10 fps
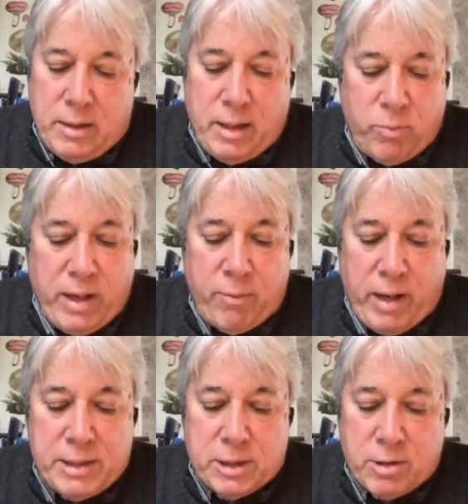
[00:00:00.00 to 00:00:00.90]
And Ray
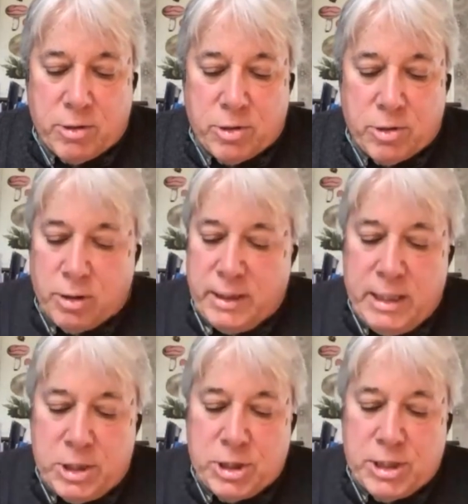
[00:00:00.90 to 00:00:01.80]
writes in her journal
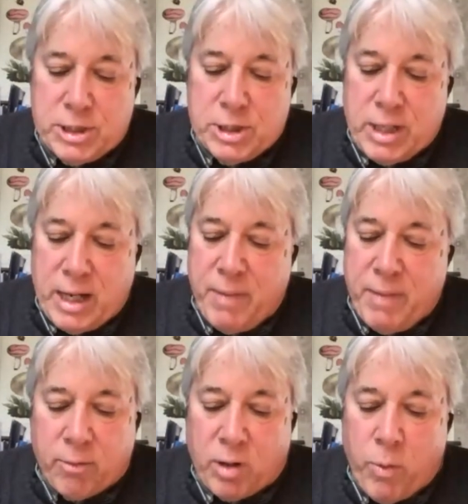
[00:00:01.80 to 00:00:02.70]
each decision I
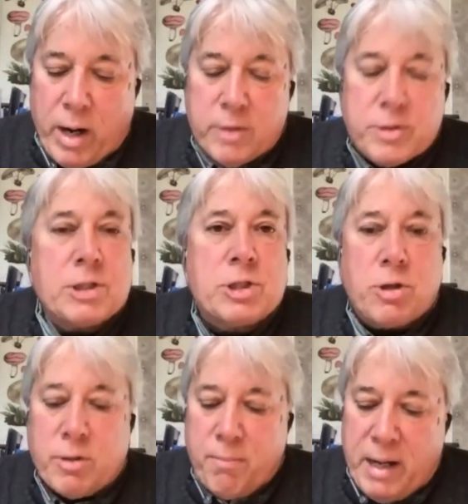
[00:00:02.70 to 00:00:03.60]
make requires a
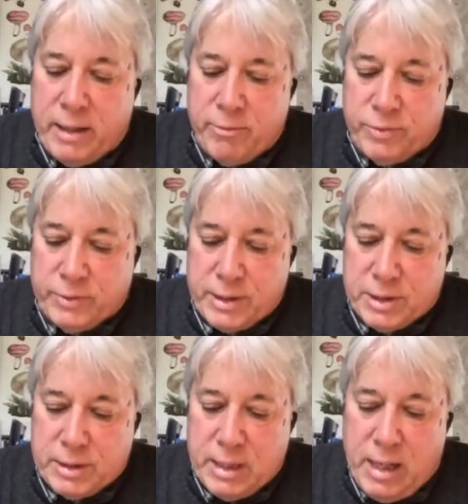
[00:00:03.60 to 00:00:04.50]
certain
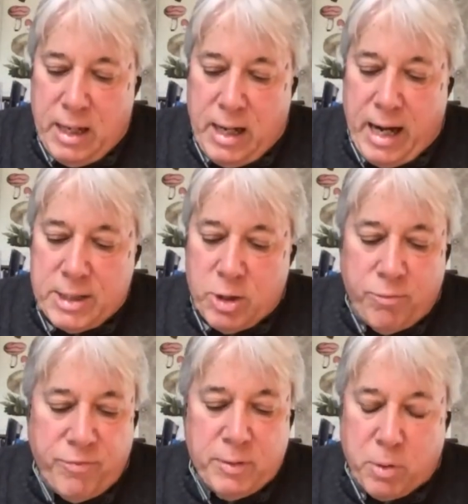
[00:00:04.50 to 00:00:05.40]
mindfulness. I don't
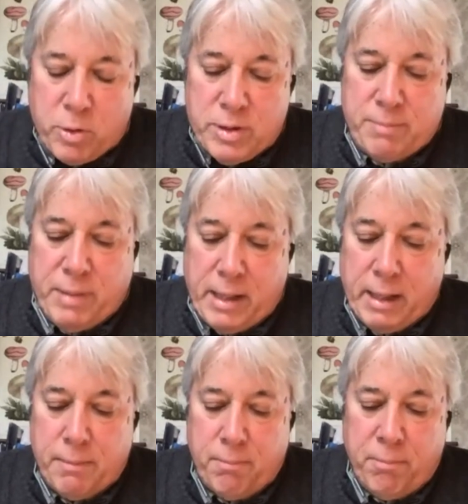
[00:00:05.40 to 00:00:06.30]
feel burdened by,
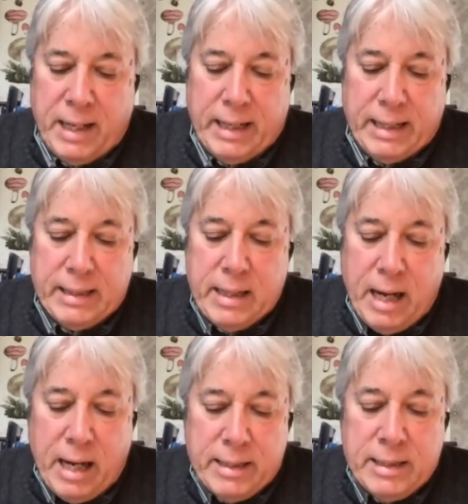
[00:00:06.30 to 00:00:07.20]
by, it.
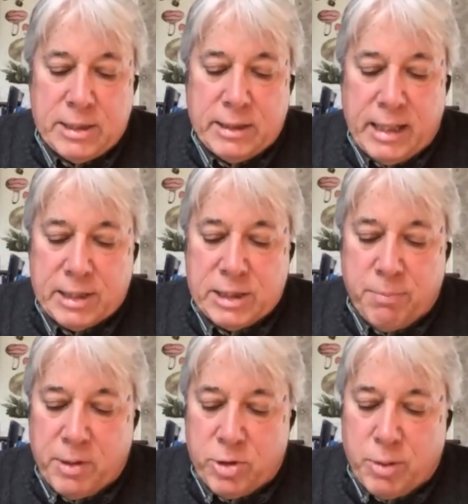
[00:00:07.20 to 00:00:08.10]
It is like a
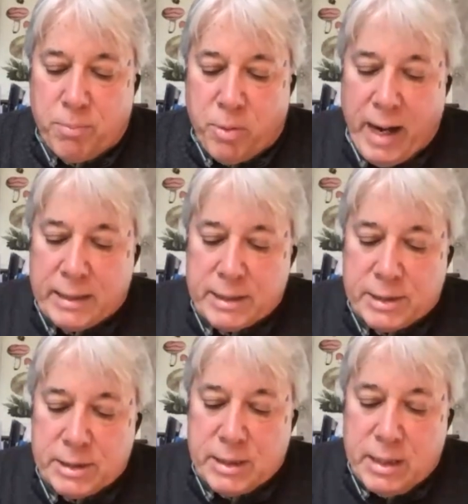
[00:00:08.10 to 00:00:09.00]
spiritual
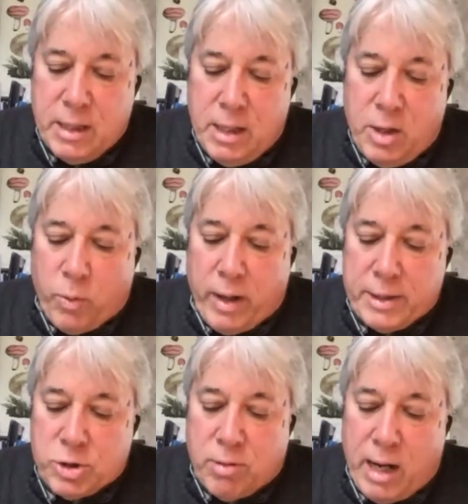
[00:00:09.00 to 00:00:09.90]
practice where I
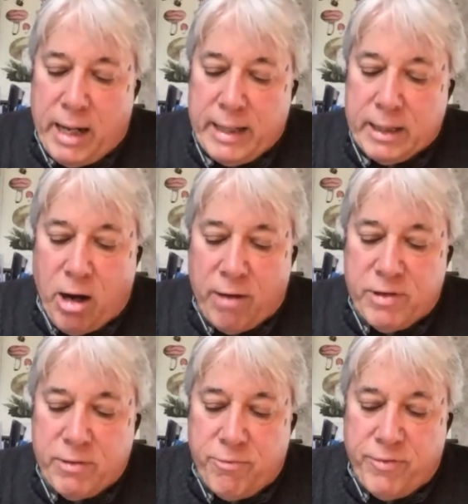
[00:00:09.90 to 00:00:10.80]
try and
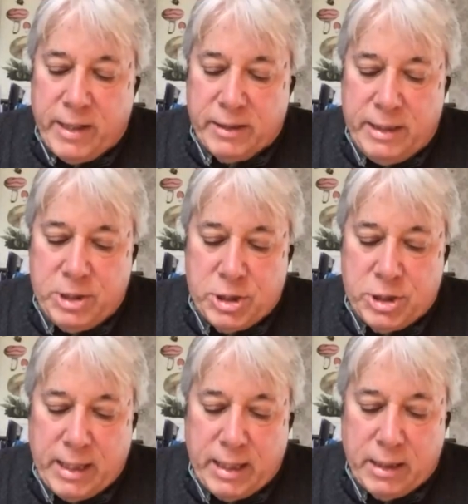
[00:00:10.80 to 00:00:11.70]
often fail each
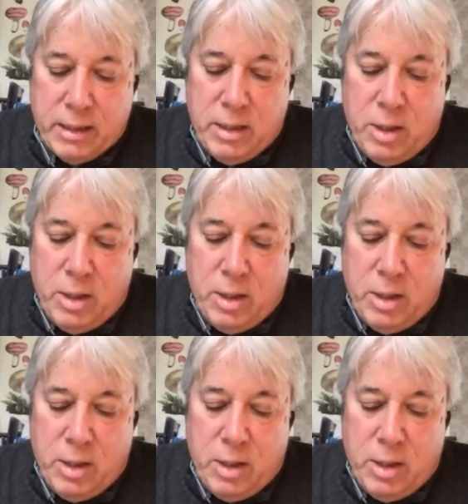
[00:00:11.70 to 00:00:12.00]
day.